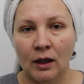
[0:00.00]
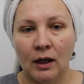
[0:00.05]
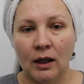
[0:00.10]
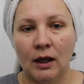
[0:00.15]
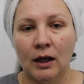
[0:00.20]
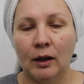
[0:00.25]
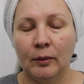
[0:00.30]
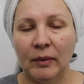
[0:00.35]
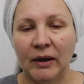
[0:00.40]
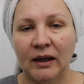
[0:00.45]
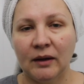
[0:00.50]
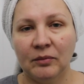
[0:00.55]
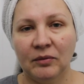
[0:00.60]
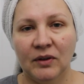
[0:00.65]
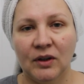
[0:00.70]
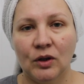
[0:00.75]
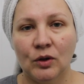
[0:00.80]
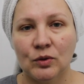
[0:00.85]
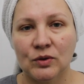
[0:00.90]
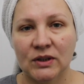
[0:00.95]
makeup
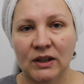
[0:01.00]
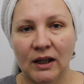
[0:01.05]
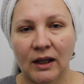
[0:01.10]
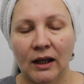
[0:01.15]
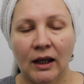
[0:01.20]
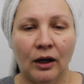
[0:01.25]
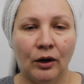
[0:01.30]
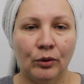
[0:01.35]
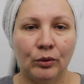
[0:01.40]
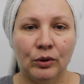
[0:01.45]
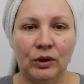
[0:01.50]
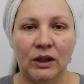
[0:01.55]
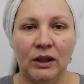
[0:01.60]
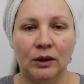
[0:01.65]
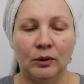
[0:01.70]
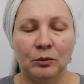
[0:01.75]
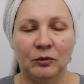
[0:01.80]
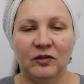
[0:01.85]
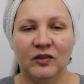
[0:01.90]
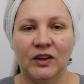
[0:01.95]
videos, skincare
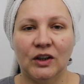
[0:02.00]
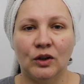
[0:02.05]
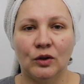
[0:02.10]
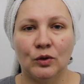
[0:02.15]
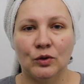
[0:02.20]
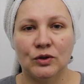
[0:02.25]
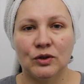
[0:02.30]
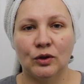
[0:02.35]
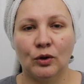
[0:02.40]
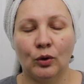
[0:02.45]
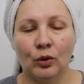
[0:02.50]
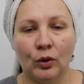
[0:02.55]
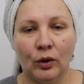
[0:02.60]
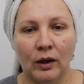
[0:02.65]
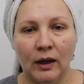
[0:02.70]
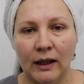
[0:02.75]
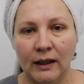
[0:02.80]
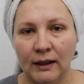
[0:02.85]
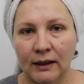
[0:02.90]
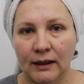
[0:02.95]
routine videos, or
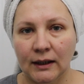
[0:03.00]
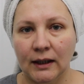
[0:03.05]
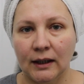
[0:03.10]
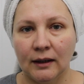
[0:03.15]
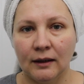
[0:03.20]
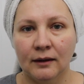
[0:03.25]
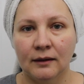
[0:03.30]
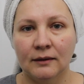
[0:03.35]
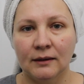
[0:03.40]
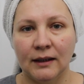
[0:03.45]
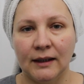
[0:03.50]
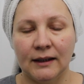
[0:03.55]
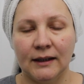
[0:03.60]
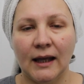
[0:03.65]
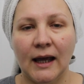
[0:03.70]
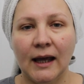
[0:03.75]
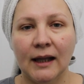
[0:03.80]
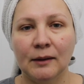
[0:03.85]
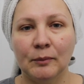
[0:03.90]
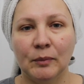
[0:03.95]
anything like
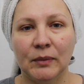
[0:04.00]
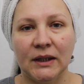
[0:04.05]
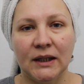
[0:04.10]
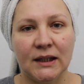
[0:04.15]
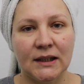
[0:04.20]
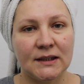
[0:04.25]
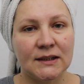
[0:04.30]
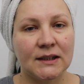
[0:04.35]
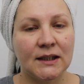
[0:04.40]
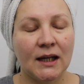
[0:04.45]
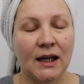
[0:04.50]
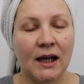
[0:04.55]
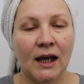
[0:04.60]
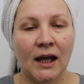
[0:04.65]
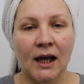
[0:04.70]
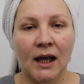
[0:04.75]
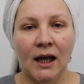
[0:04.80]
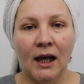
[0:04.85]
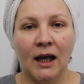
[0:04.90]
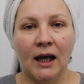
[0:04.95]
that, please
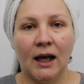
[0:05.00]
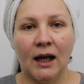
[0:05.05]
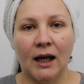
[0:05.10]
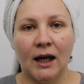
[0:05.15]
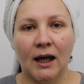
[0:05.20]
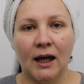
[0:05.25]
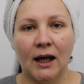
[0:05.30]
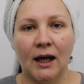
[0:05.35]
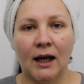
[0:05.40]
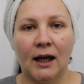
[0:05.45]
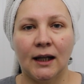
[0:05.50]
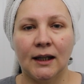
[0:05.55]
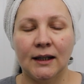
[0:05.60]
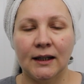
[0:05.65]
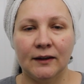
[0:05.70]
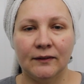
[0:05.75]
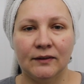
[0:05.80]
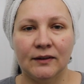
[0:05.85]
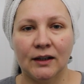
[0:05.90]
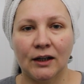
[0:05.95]

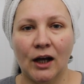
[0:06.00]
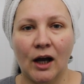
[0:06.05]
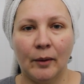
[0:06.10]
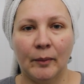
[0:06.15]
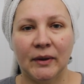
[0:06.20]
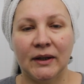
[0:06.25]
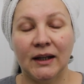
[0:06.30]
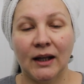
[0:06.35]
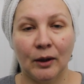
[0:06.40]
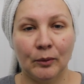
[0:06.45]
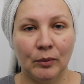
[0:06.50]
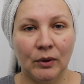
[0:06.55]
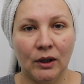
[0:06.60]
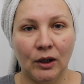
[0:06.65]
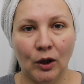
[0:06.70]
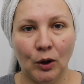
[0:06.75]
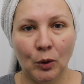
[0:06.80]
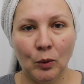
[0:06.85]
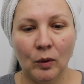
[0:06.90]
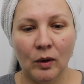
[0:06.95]
leave the comment down
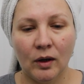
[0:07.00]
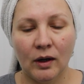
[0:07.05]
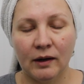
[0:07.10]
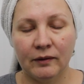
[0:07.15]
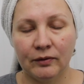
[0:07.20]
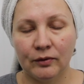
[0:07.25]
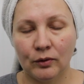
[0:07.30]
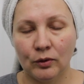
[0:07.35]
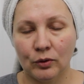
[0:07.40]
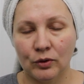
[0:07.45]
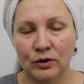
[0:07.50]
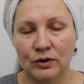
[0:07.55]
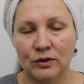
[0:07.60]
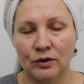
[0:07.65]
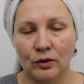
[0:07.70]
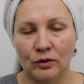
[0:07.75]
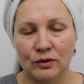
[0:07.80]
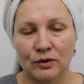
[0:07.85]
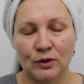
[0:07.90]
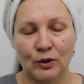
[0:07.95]
below. Of course,
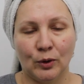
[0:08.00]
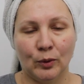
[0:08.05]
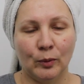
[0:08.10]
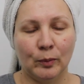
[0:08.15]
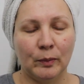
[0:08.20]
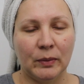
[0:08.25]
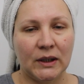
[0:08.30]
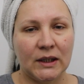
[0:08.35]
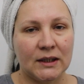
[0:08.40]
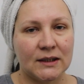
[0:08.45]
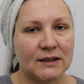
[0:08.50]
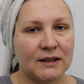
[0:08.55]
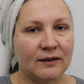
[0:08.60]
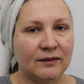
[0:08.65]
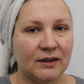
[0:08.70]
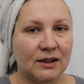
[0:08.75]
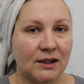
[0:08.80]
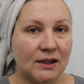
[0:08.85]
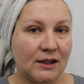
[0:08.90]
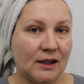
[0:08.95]
also please give
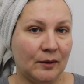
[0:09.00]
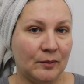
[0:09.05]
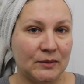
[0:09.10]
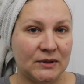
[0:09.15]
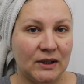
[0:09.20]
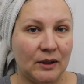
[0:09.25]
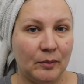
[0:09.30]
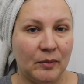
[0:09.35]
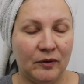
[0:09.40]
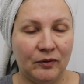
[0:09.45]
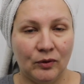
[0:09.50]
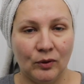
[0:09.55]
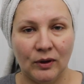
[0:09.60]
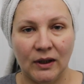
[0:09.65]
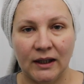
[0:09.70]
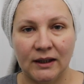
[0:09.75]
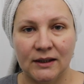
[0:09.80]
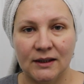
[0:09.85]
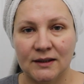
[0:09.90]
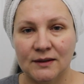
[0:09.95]
it a thumbs up if you
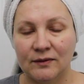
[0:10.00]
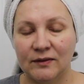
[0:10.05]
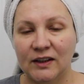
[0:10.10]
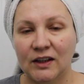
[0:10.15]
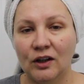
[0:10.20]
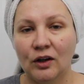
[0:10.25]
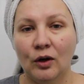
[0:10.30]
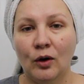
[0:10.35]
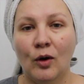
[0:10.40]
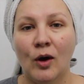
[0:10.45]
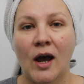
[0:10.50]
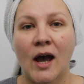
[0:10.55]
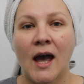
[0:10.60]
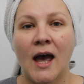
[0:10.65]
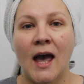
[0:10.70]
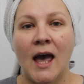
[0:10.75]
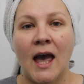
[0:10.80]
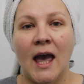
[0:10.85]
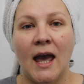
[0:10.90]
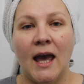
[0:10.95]
like this video,
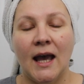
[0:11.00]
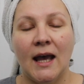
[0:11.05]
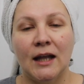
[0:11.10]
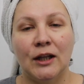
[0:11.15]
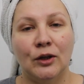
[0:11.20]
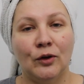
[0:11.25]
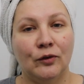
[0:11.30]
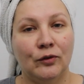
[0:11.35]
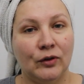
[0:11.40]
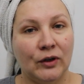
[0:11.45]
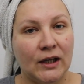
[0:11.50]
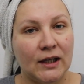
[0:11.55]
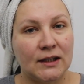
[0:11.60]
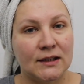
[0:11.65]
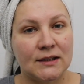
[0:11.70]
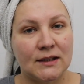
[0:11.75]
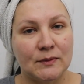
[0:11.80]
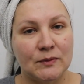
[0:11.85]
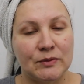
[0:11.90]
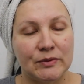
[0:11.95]
and don't forget
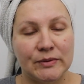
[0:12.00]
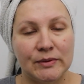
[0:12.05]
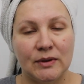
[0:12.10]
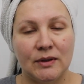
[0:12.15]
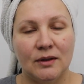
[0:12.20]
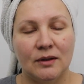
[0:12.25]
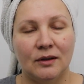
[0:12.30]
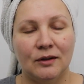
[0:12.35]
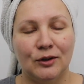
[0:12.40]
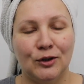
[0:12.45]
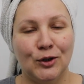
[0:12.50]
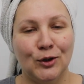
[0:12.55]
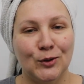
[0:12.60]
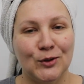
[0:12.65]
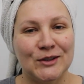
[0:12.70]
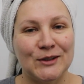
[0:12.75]
to